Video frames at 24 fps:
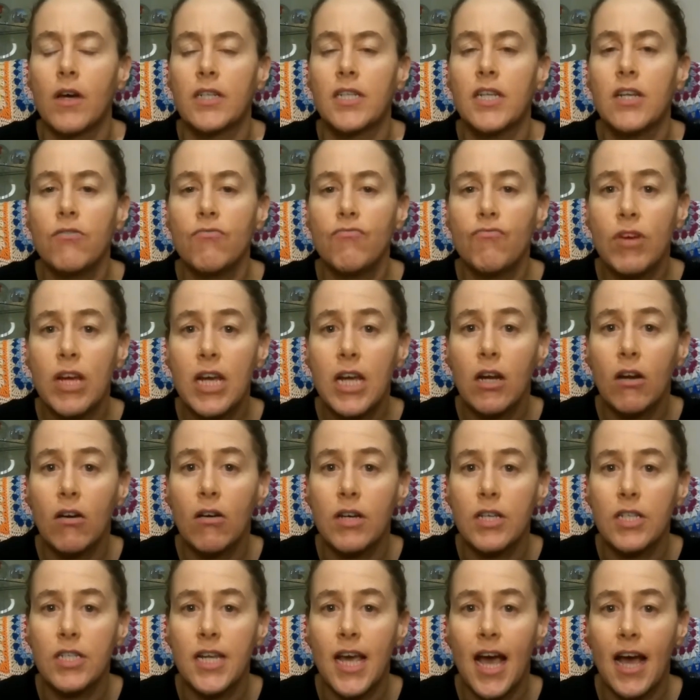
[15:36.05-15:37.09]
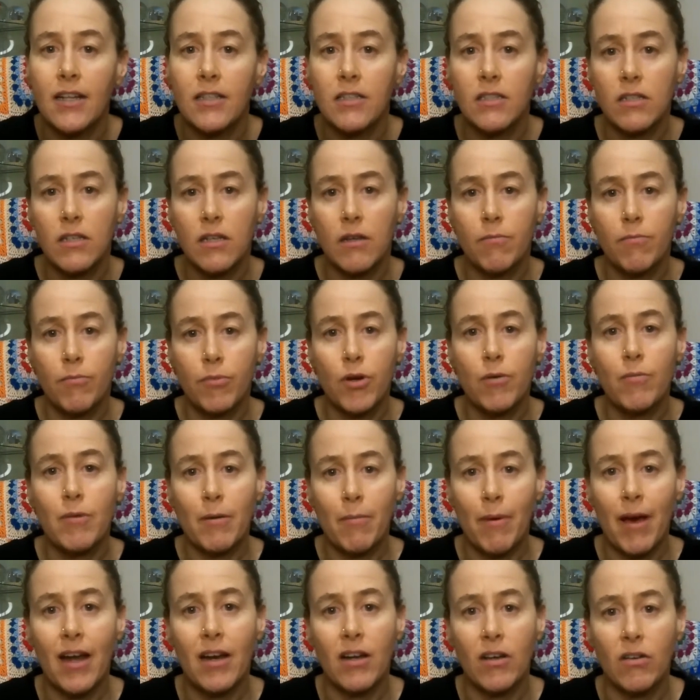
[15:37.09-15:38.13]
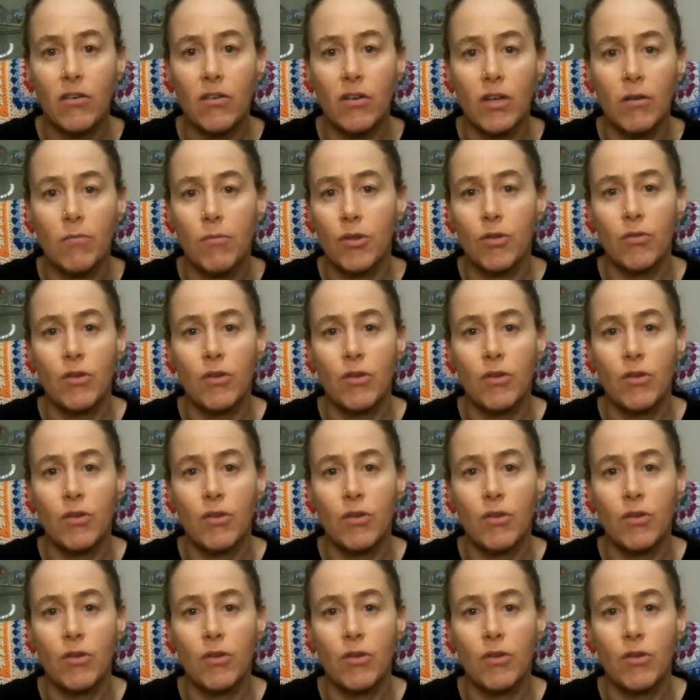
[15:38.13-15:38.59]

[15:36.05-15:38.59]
didn't realise you had to put them in a pan and cook them.